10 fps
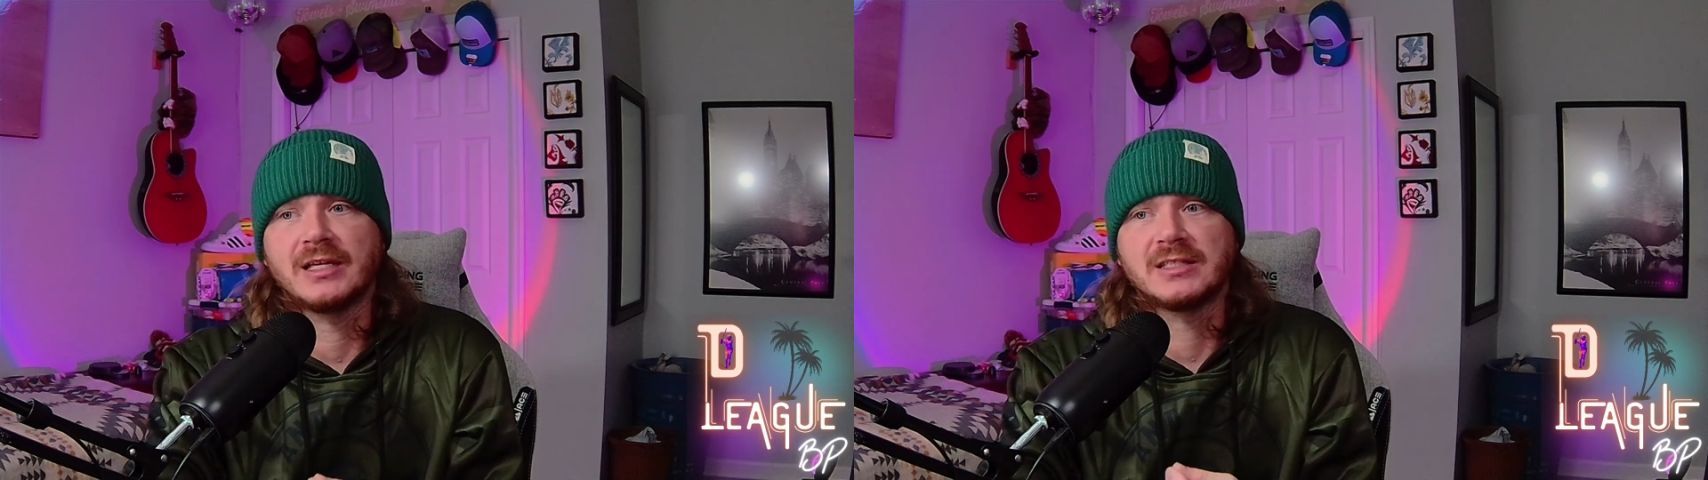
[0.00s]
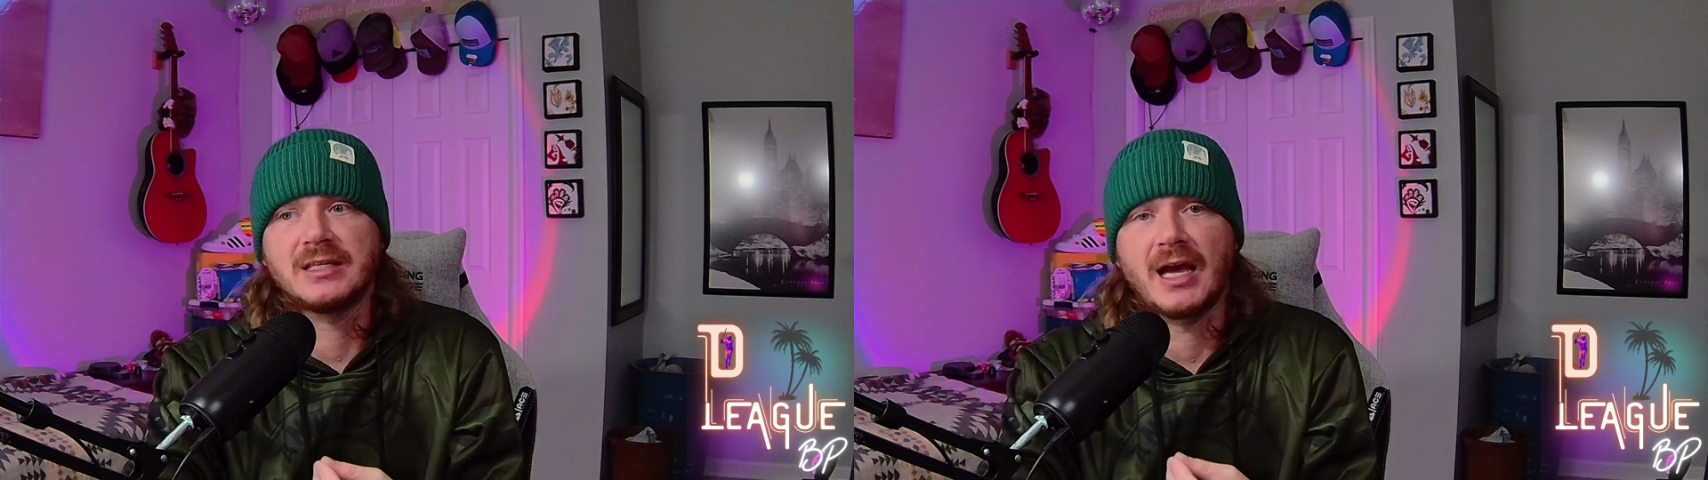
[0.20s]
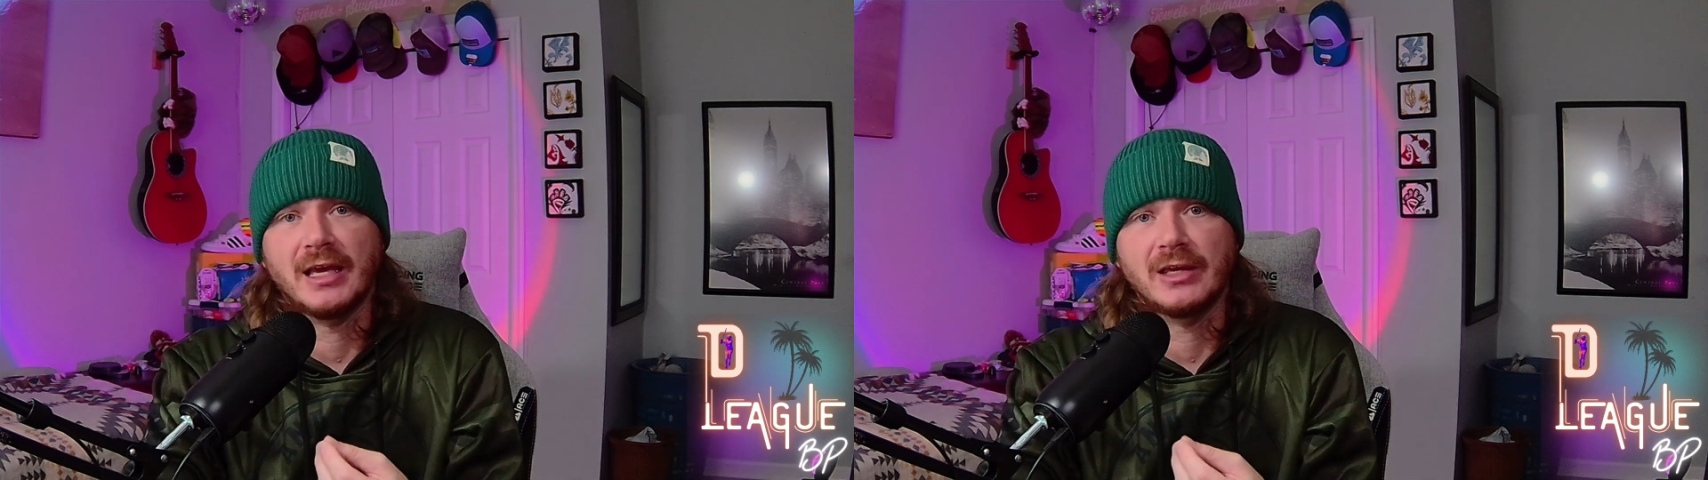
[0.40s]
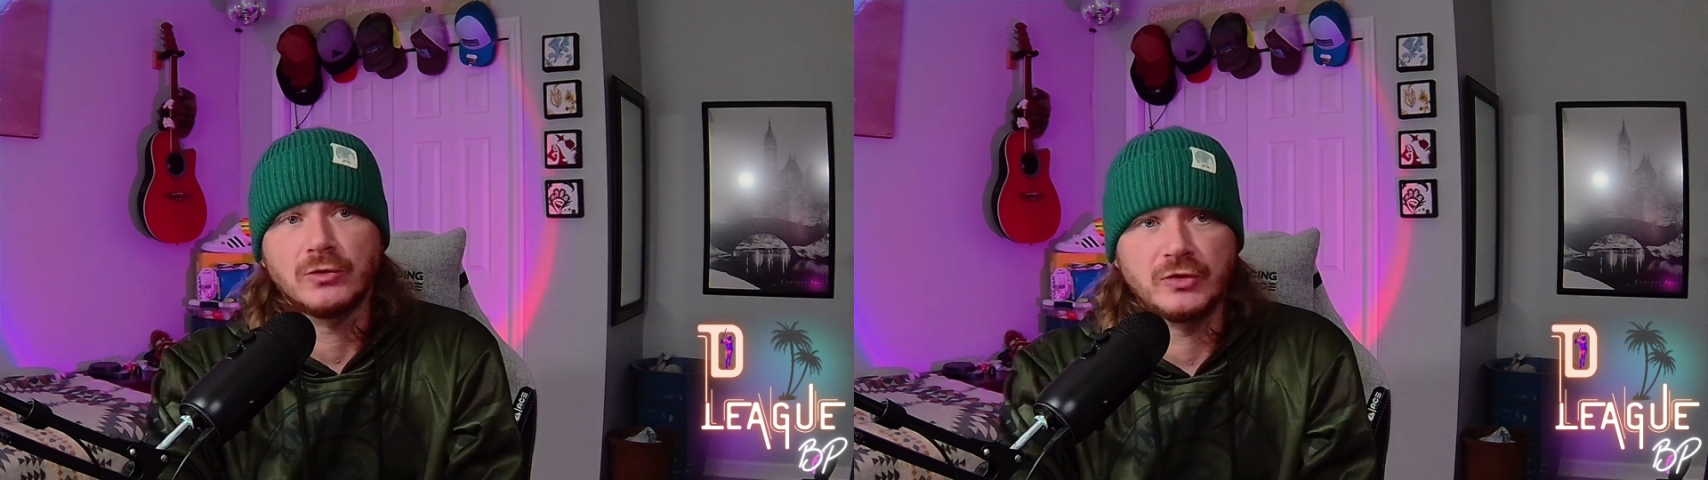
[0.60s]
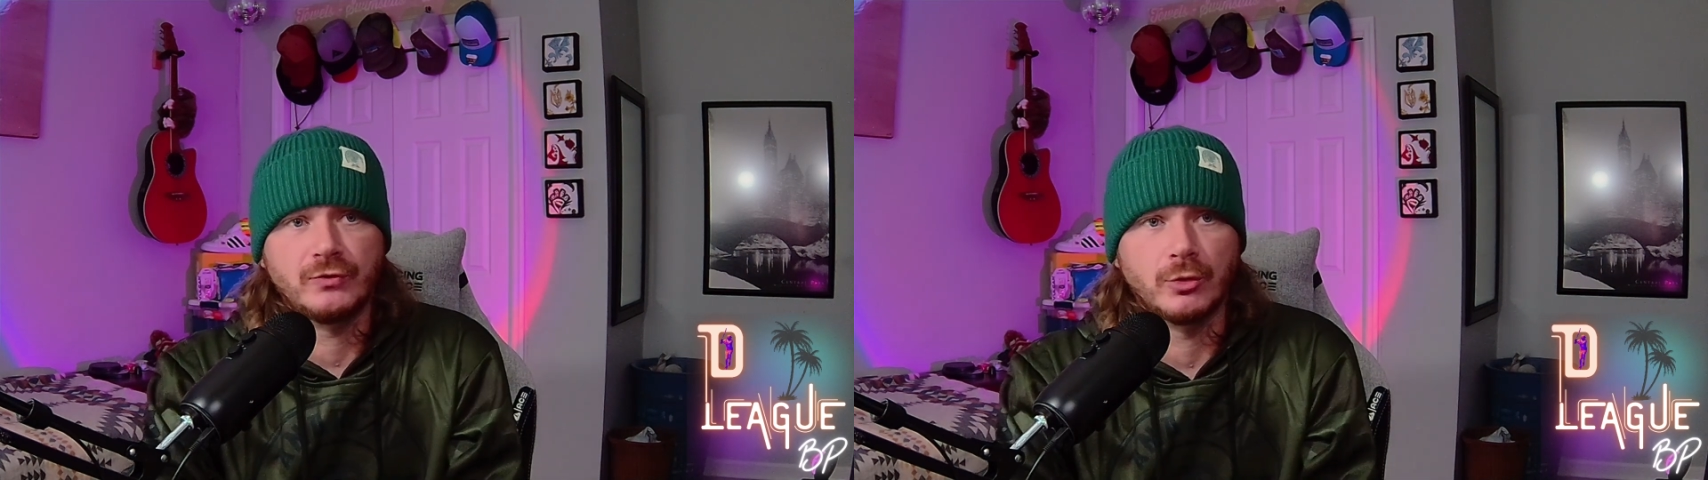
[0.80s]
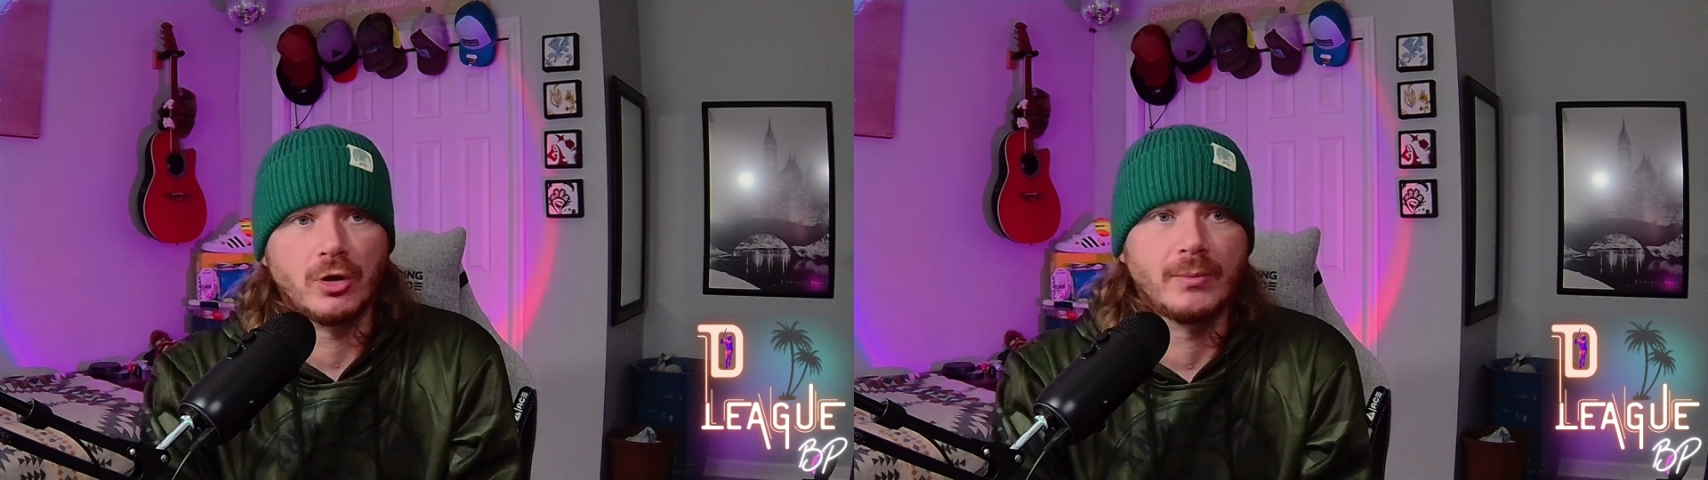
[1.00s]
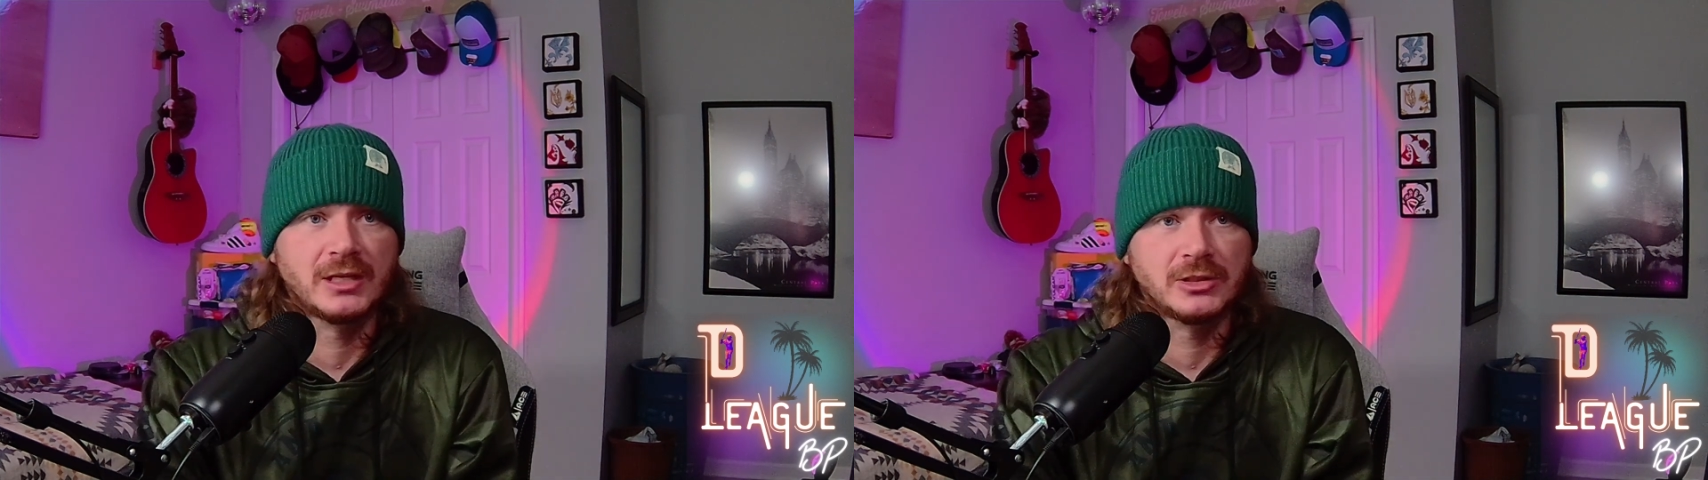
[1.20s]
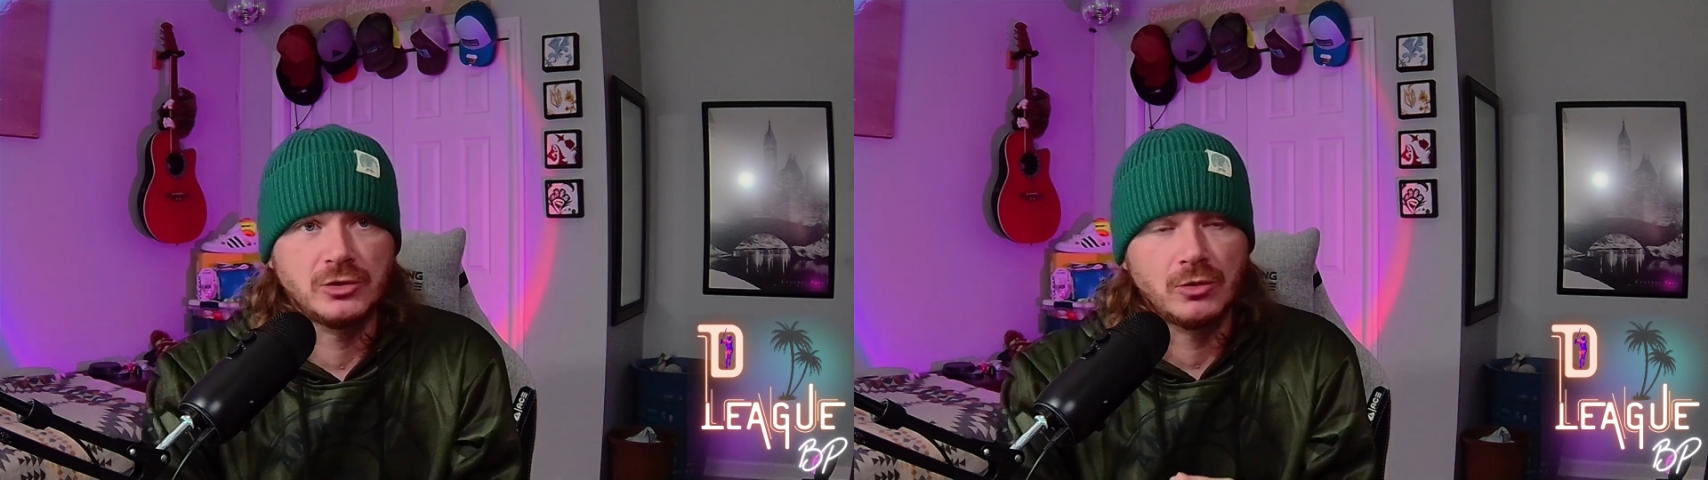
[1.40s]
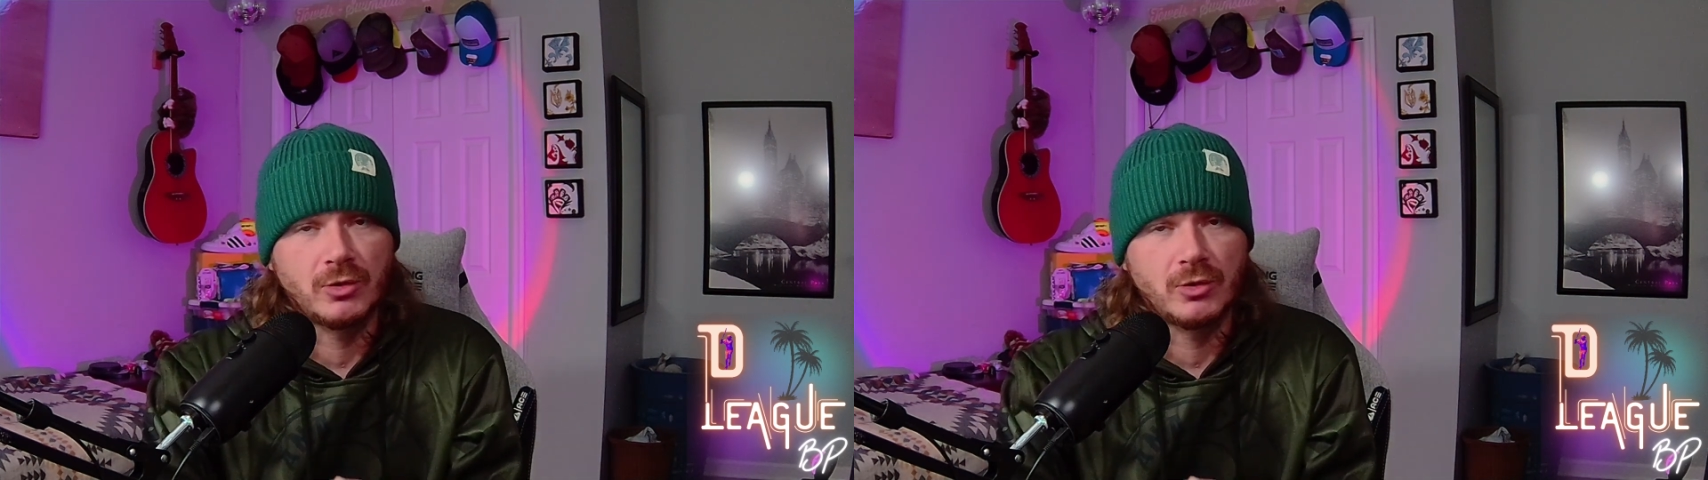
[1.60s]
It's not useful at all because you